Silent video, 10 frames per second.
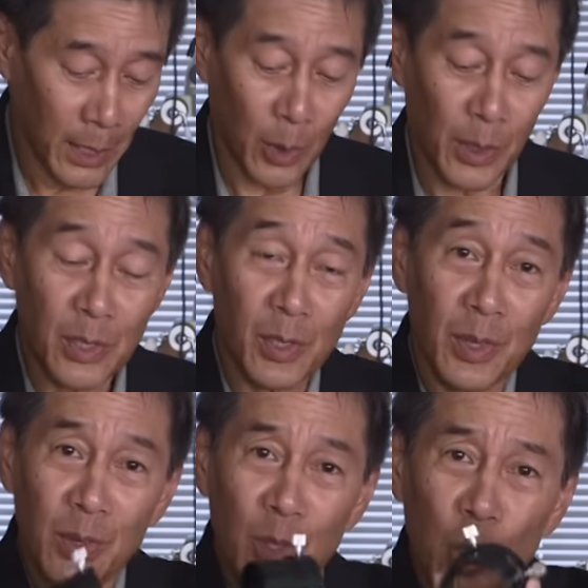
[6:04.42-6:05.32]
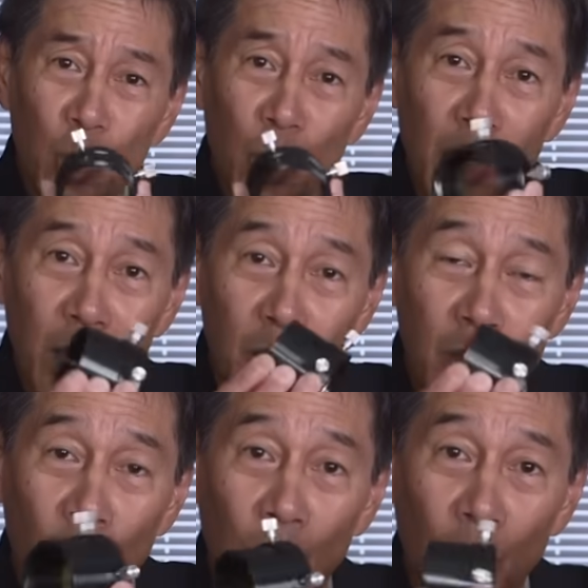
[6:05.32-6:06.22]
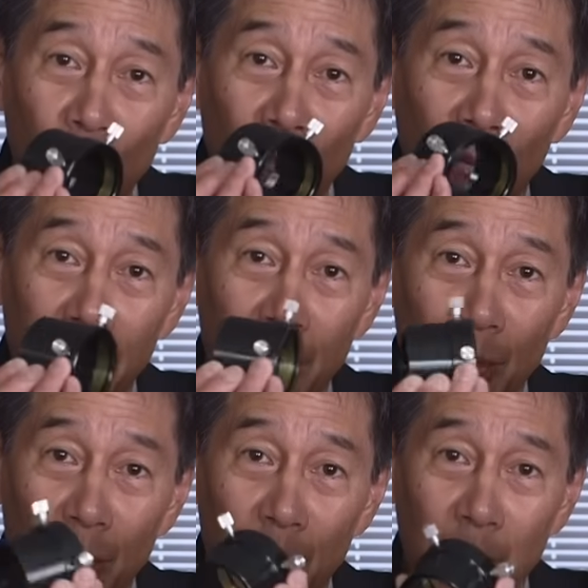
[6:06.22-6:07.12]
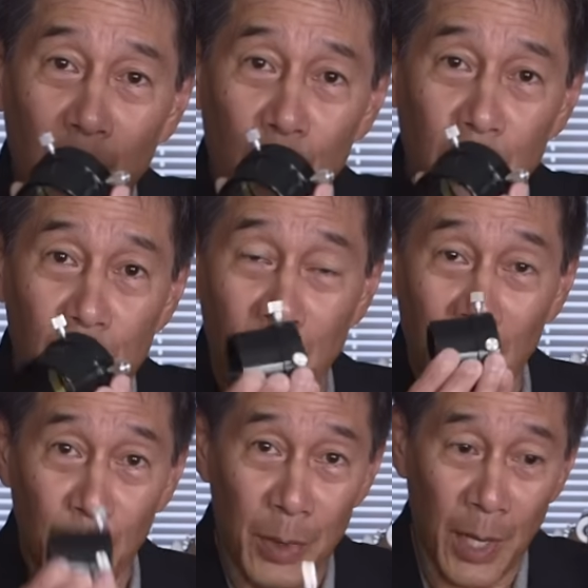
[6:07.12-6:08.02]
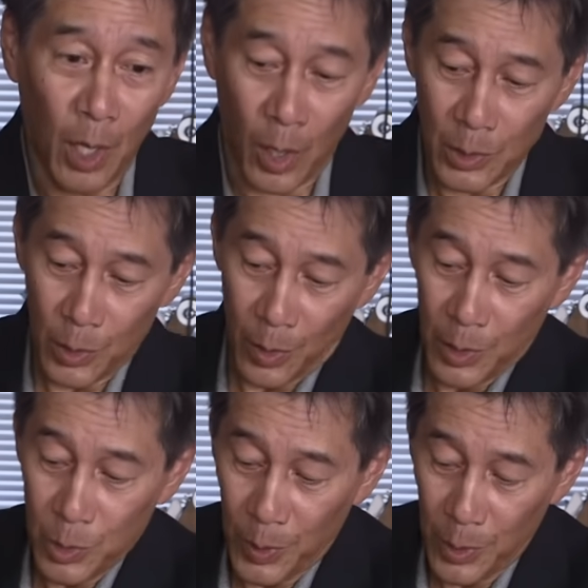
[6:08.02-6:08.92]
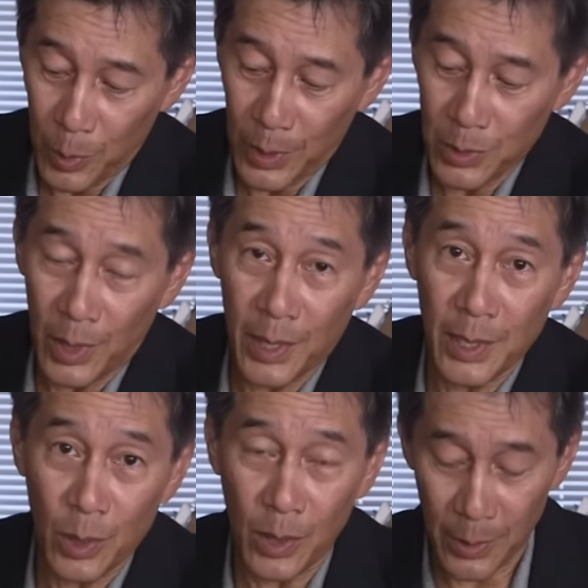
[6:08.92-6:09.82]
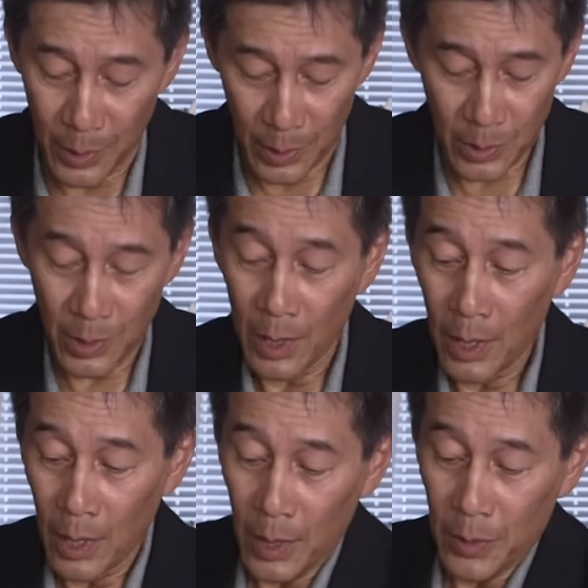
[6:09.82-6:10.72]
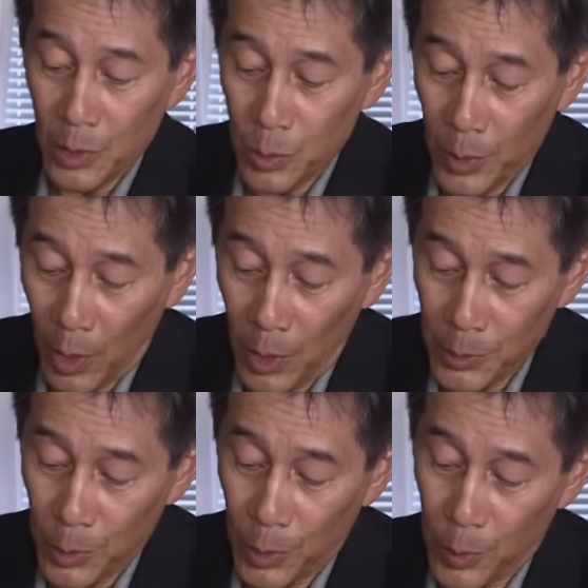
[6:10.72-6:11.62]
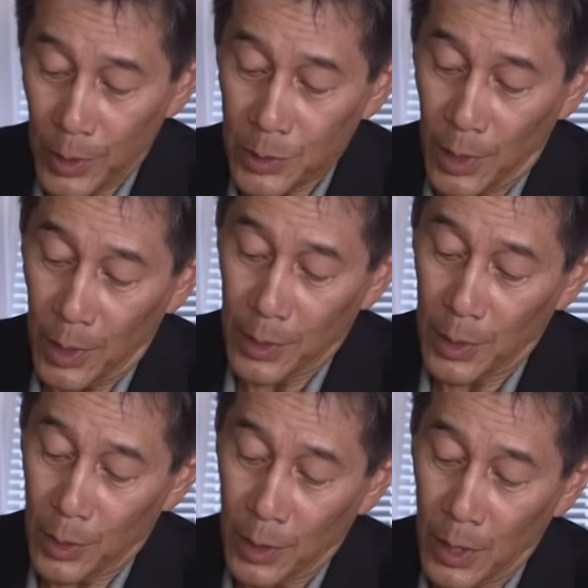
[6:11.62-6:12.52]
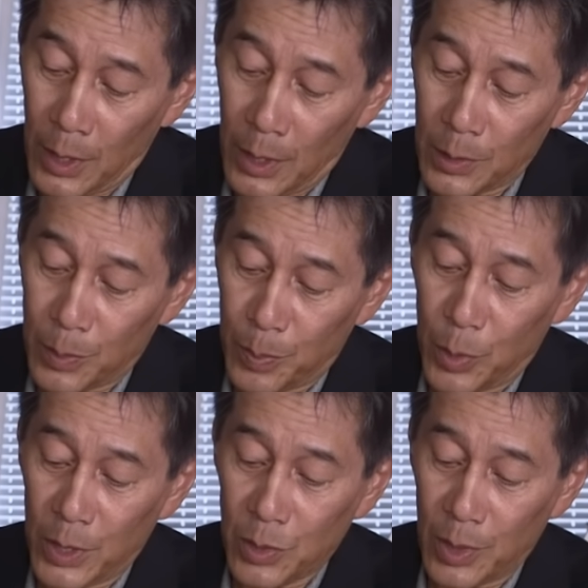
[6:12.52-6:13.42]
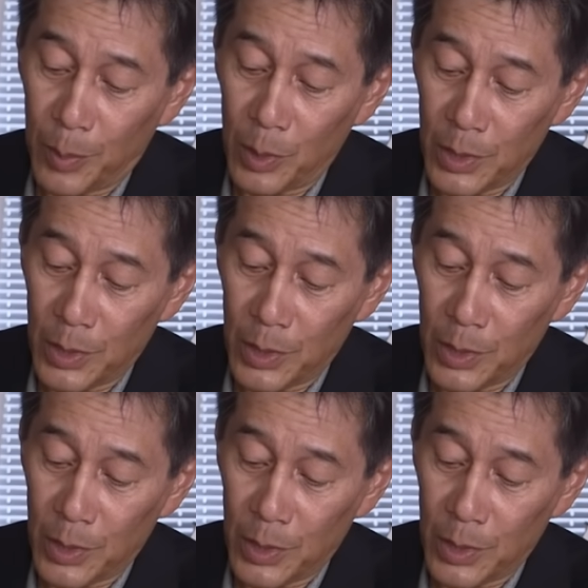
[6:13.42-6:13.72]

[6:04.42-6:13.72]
Now, these two things don't look like they are the same, but they are. So this one threads on here like this, and this one also threads on here. It's pretty simple.